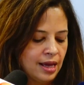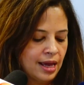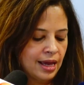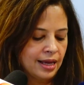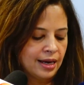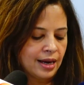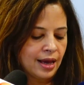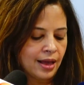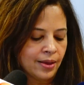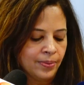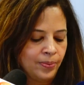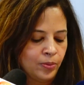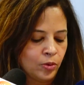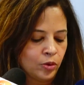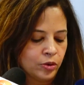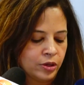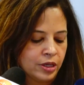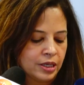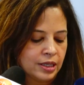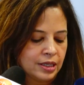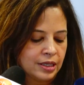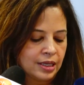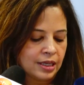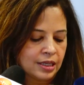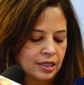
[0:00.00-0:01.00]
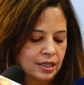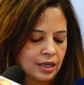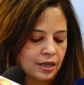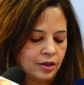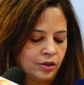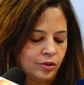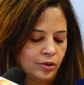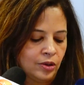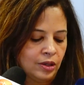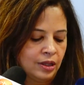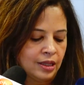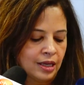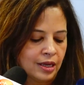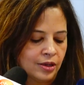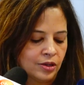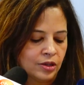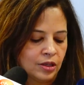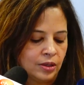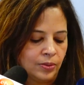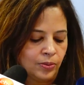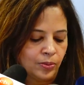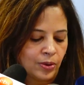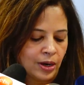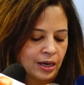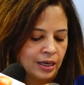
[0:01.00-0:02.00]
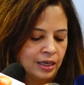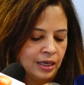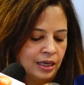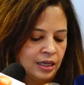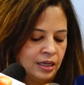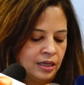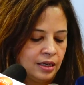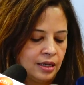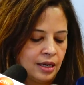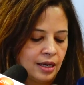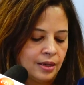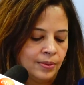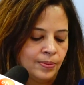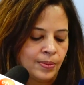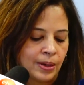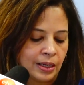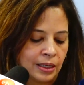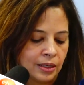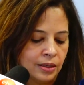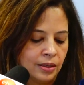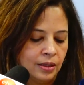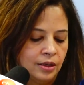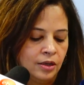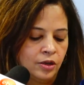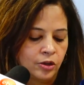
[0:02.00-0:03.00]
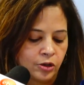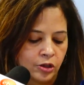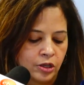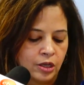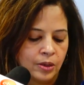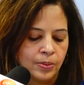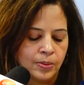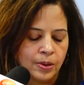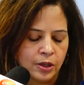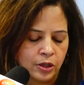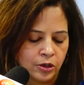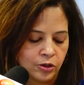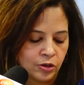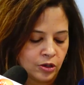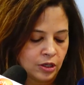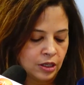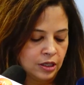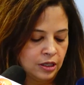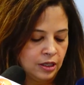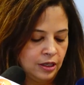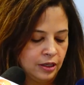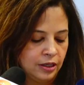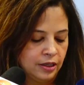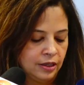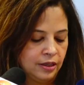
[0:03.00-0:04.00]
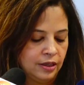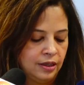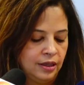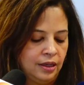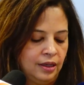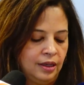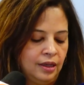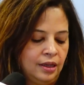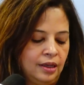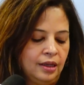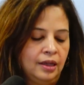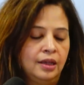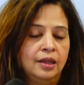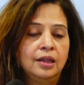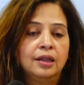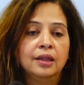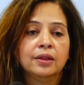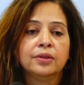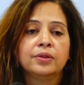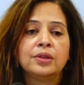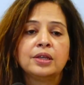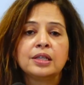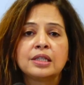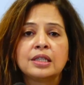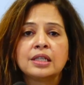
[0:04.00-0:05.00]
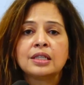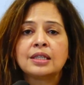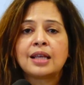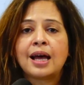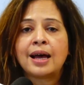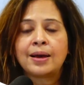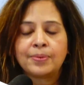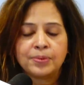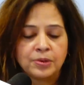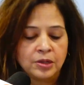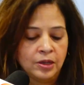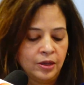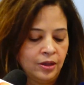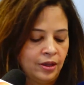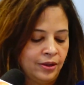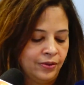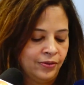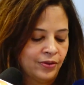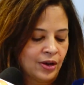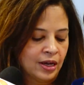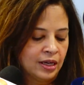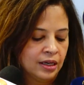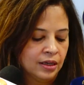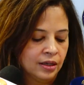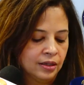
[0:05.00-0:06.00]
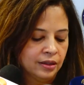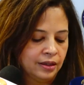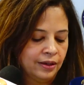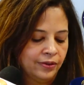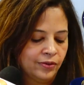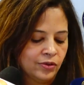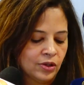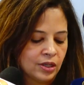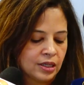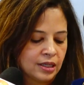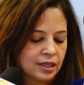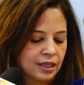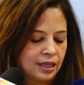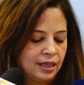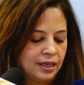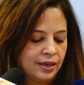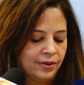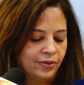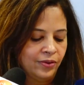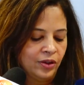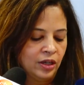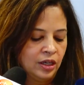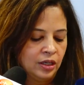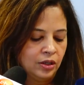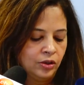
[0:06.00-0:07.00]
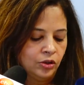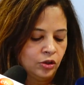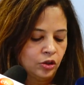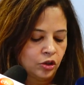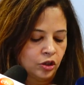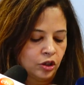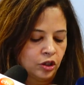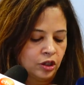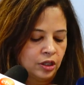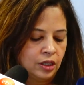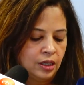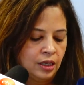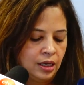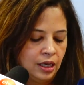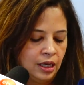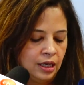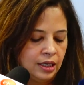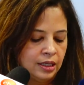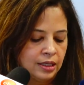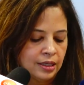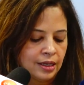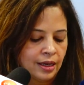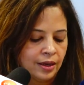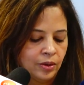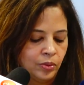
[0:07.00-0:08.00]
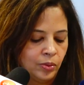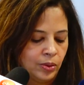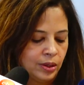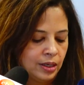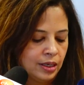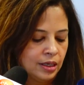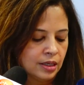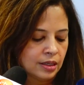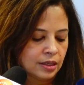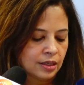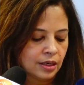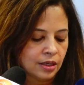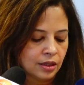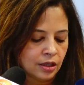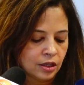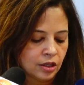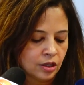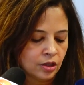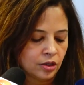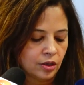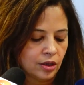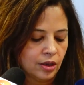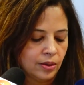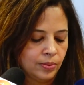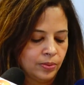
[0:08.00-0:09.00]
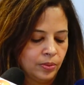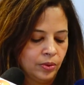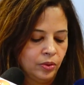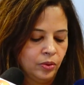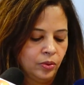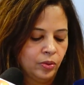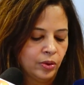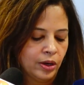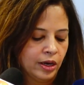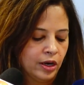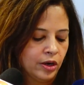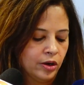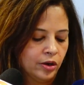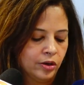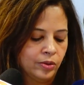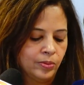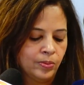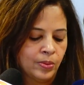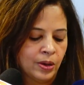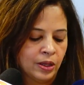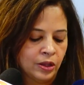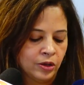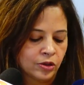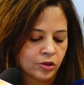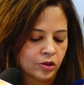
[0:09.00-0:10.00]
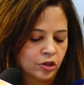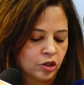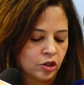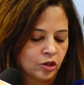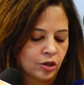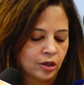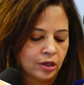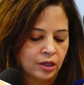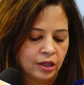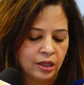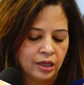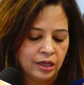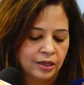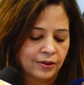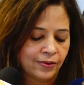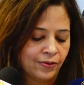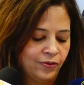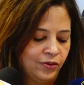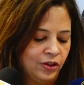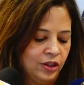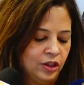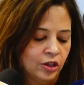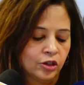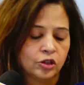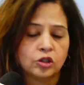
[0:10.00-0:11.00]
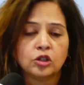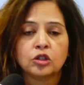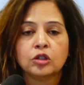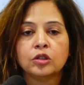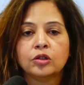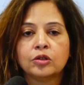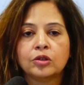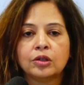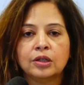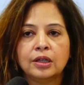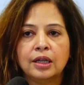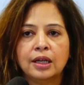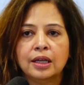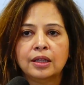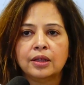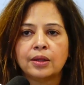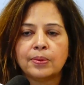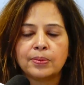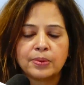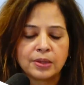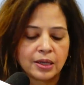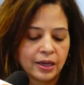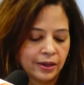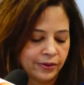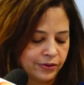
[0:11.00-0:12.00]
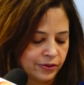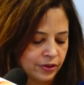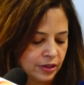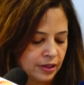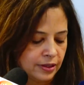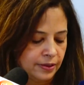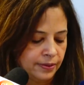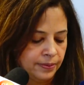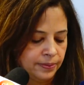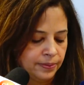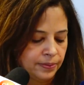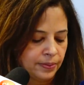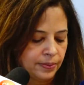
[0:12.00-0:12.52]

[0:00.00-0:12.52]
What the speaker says: and help more than 600,000 pregnant and nursing mothers this year. This is absolutely vital given the significant nutrition needs I witnessed on this trip, where I heard mothers struggling to feed their children and themselves.